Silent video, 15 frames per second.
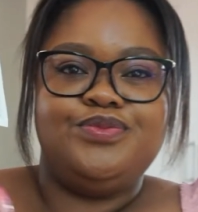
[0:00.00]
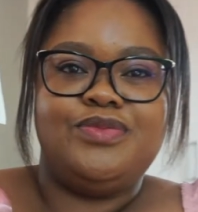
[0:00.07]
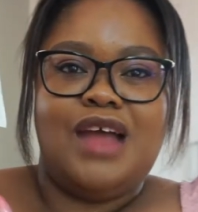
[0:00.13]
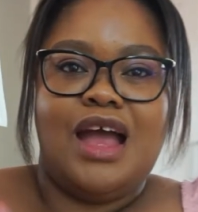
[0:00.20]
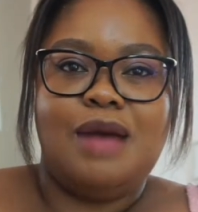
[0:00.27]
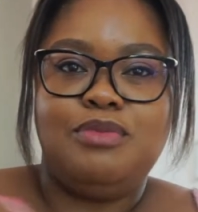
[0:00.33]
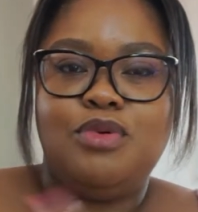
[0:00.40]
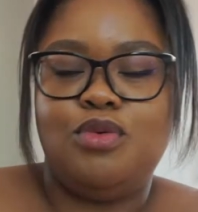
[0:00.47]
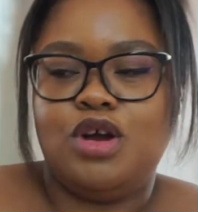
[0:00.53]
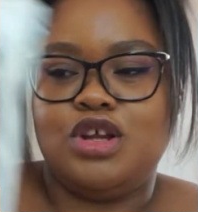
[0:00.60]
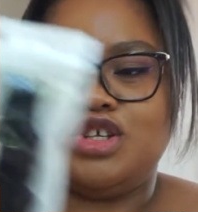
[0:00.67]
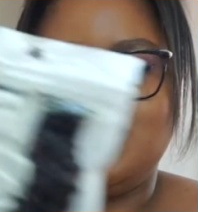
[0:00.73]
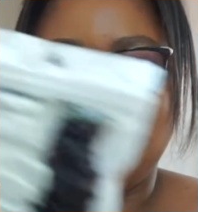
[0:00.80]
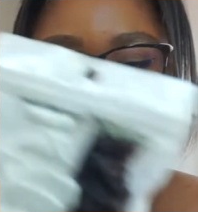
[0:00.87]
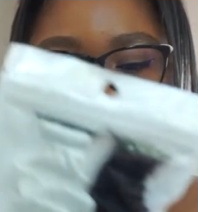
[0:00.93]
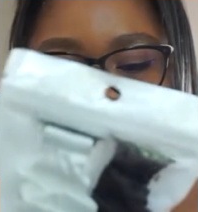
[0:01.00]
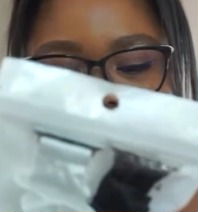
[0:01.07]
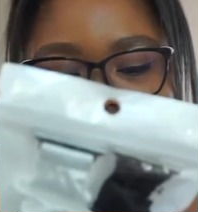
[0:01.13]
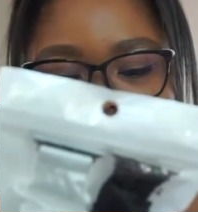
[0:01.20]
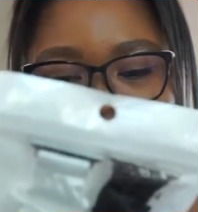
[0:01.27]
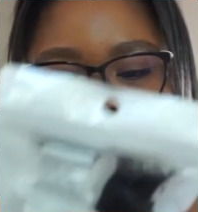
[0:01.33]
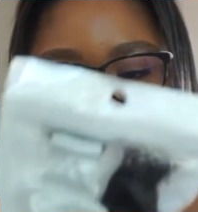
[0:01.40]
Apple Watch straps.
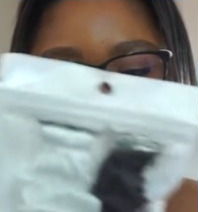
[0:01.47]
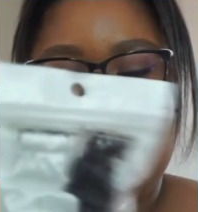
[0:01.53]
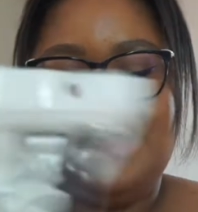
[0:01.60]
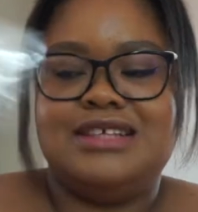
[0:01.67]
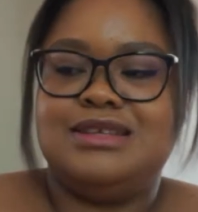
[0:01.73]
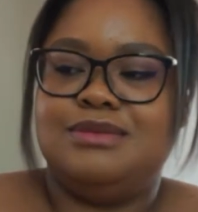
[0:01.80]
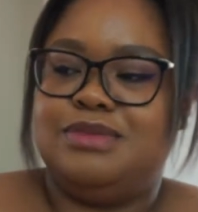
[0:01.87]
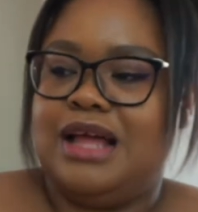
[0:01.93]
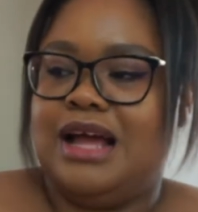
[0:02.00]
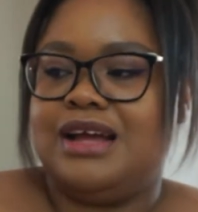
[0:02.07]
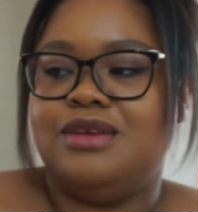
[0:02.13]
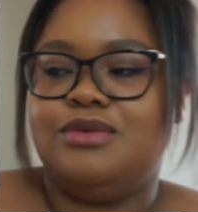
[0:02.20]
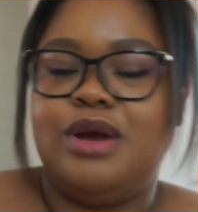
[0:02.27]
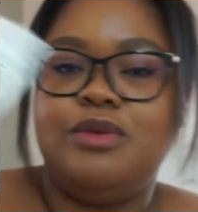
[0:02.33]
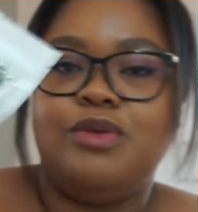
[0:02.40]
It's a black and white